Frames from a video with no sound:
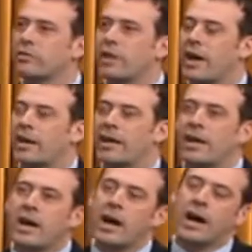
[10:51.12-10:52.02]
of that.
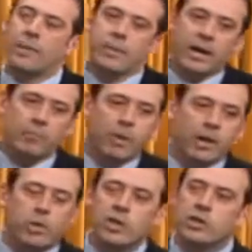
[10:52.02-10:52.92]
My
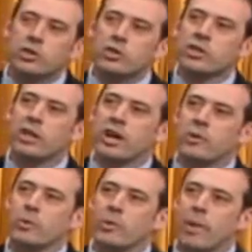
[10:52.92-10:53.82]
question to the
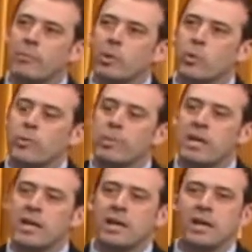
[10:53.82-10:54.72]
honourable member would
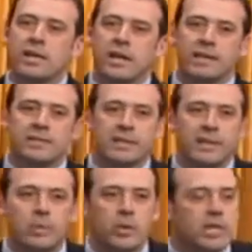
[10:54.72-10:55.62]
be
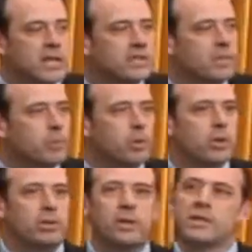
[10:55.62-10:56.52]
that would he
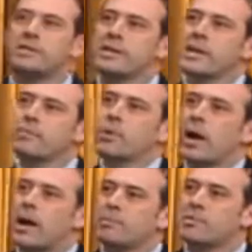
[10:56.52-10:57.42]
support, say,
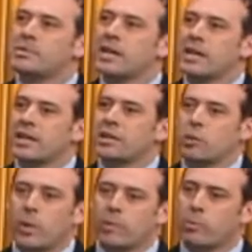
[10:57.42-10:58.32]
perhaps taking the
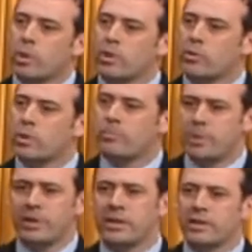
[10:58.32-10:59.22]
$1.3
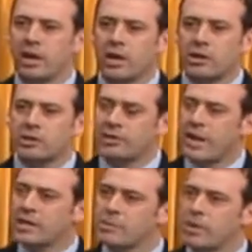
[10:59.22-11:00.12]
billion in
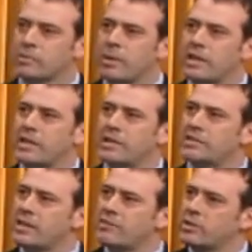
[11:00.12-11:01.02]
taxpayers' money
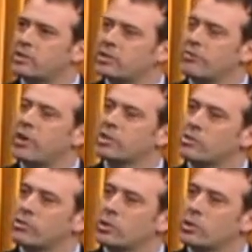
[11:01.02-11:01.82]
that's given to the fossil